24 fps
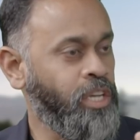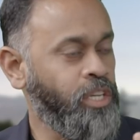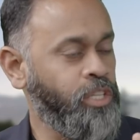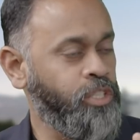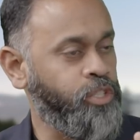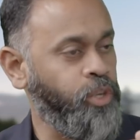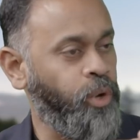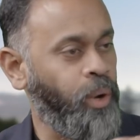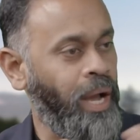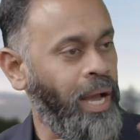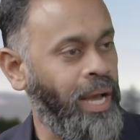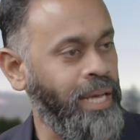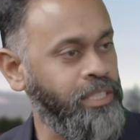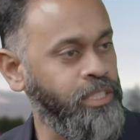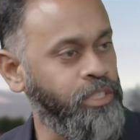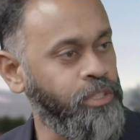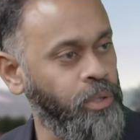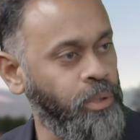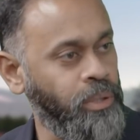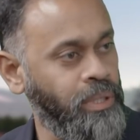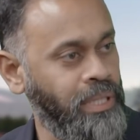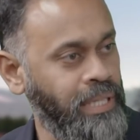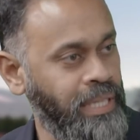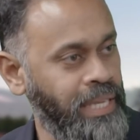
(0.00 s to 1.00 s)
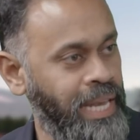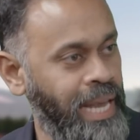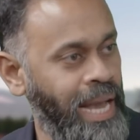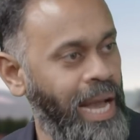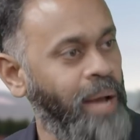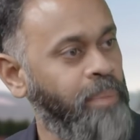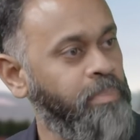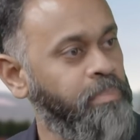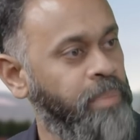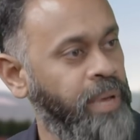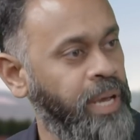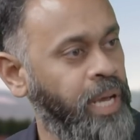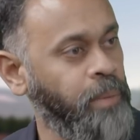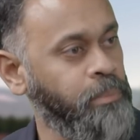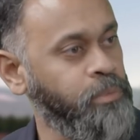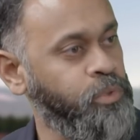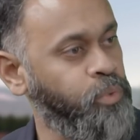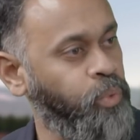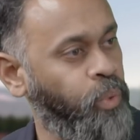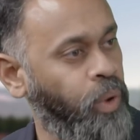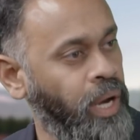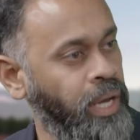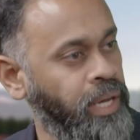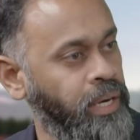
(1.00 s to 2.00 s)
So as the gap becomes
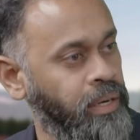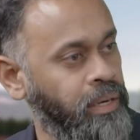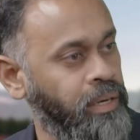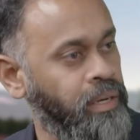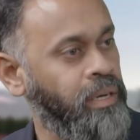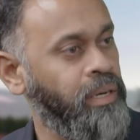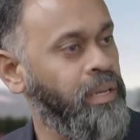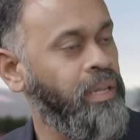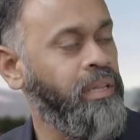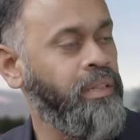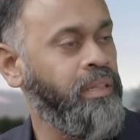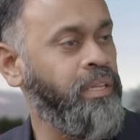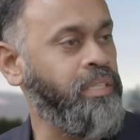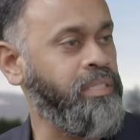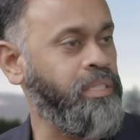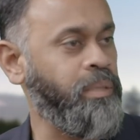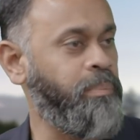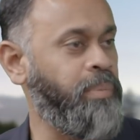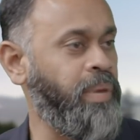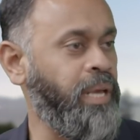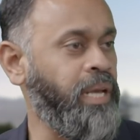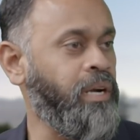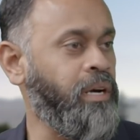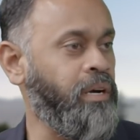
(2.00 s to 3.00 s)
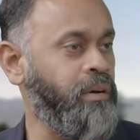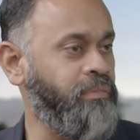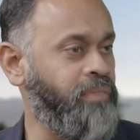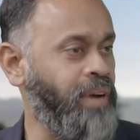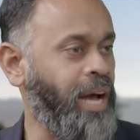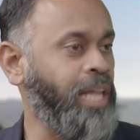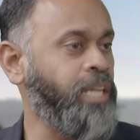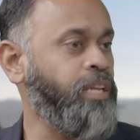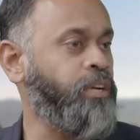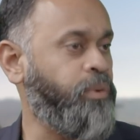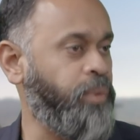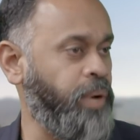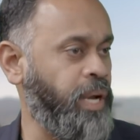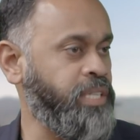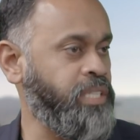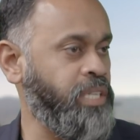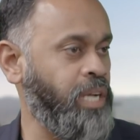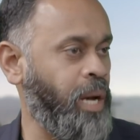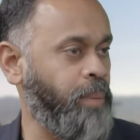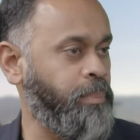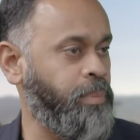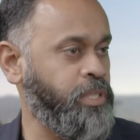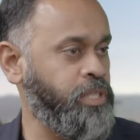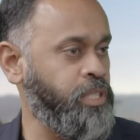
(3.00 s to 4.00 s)
wider, there's a bigger value
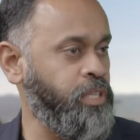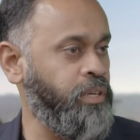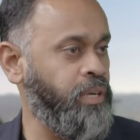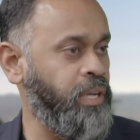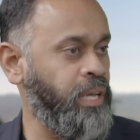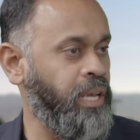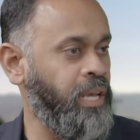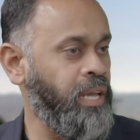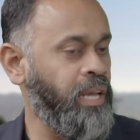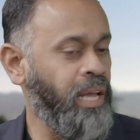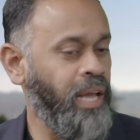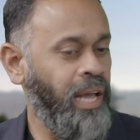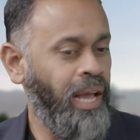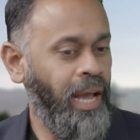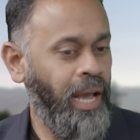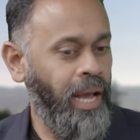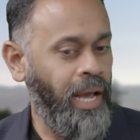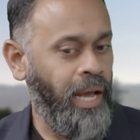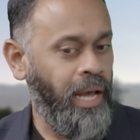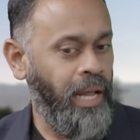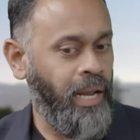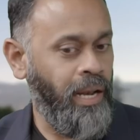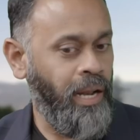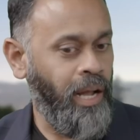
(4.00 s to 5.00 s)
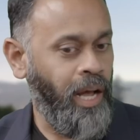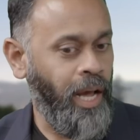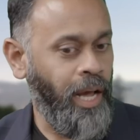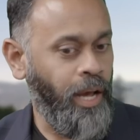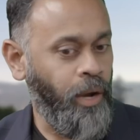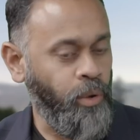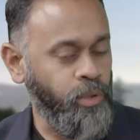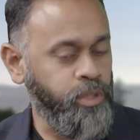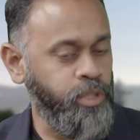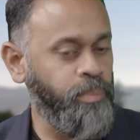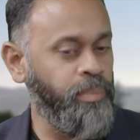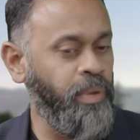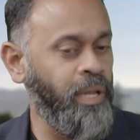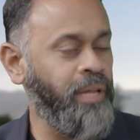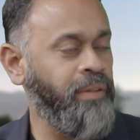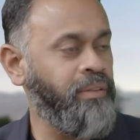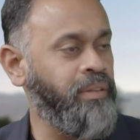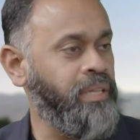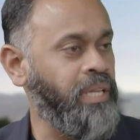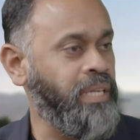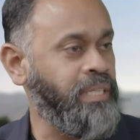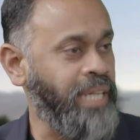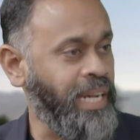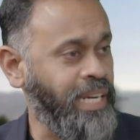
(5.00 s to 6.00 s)
creation opportunity. And I also believe
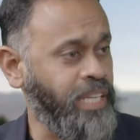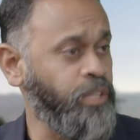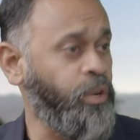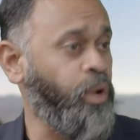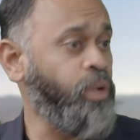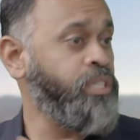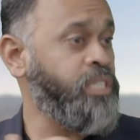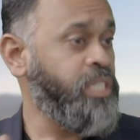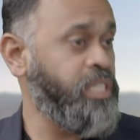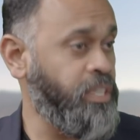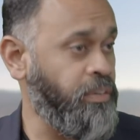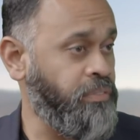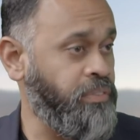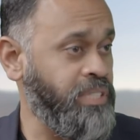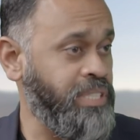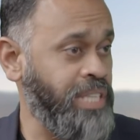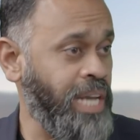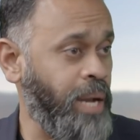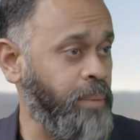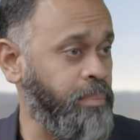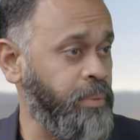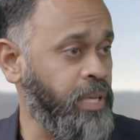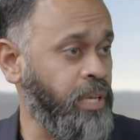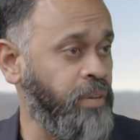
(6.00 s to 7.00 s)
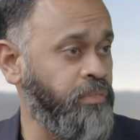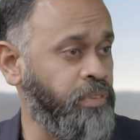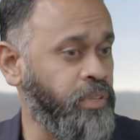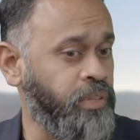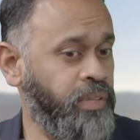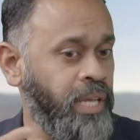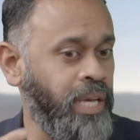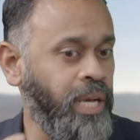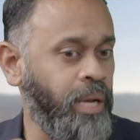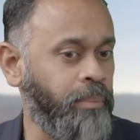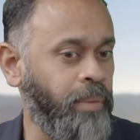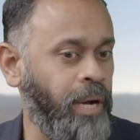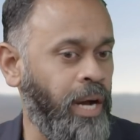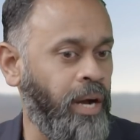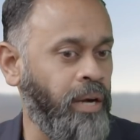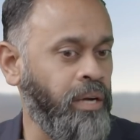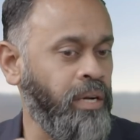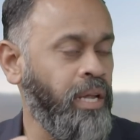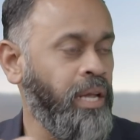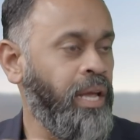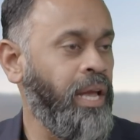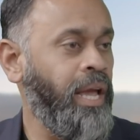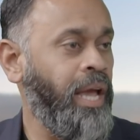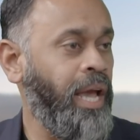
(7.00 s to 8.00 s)
that the technology shift is happening. If you think about
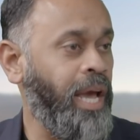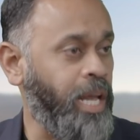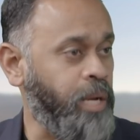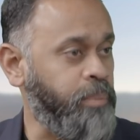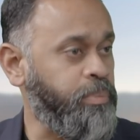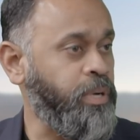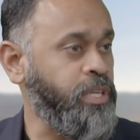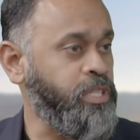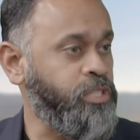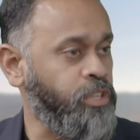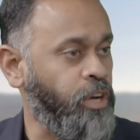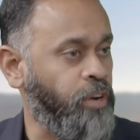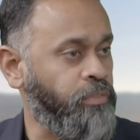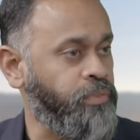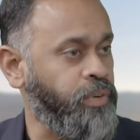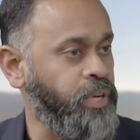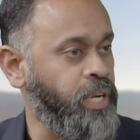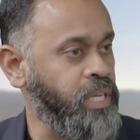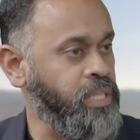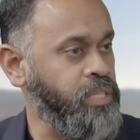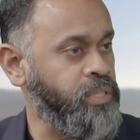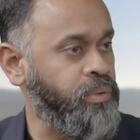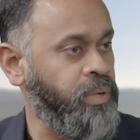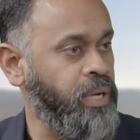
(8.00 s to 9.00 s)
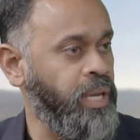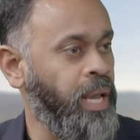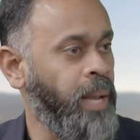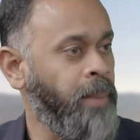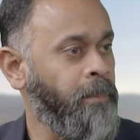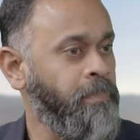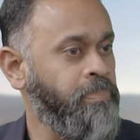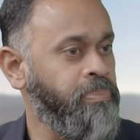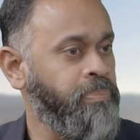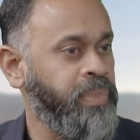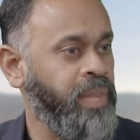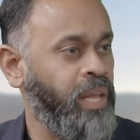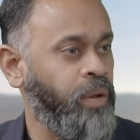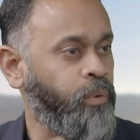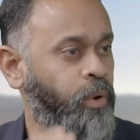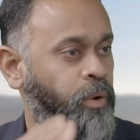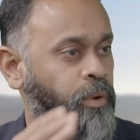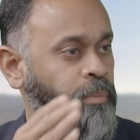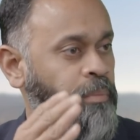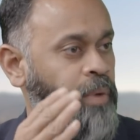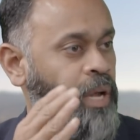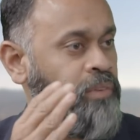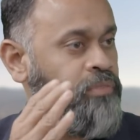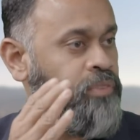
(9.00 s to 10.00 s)
enterprise software history, when
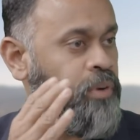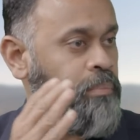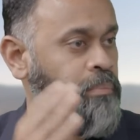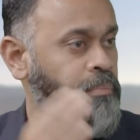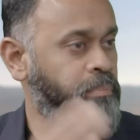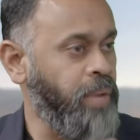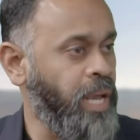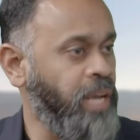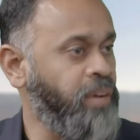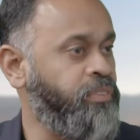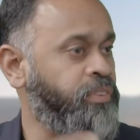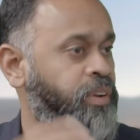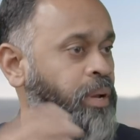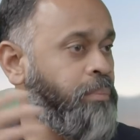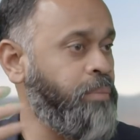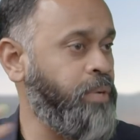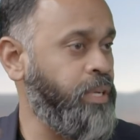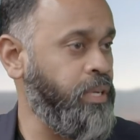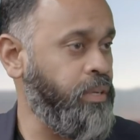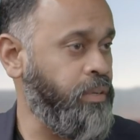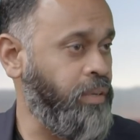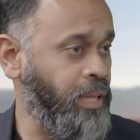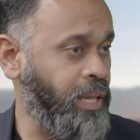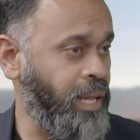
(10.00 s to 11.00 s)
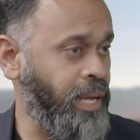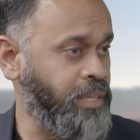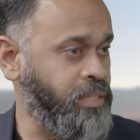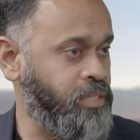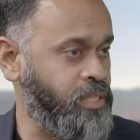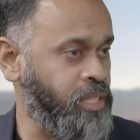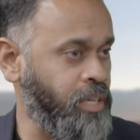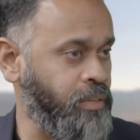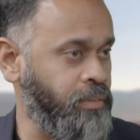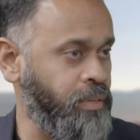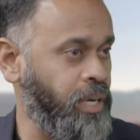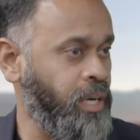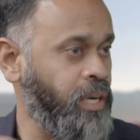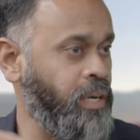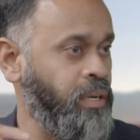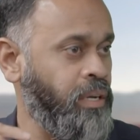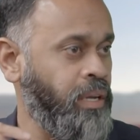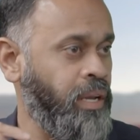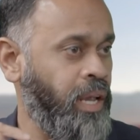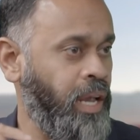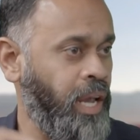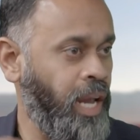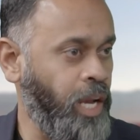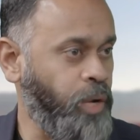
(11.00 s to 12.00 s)
we went from mainframe to client server,
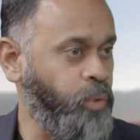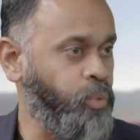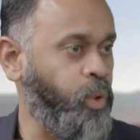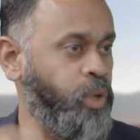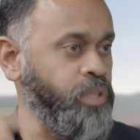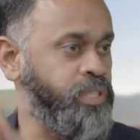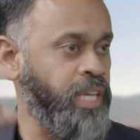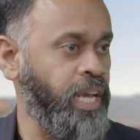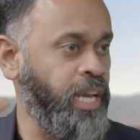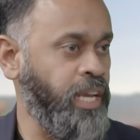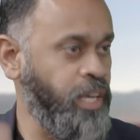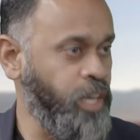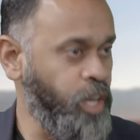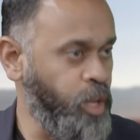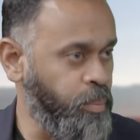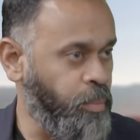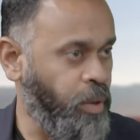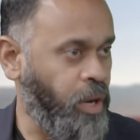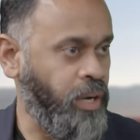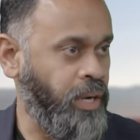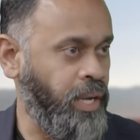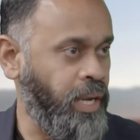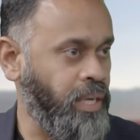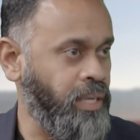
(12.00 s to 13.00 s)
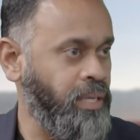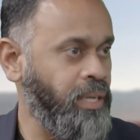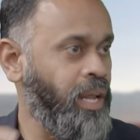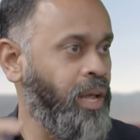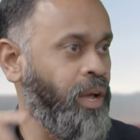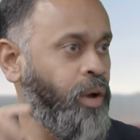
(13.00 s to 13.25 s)
it was a new market.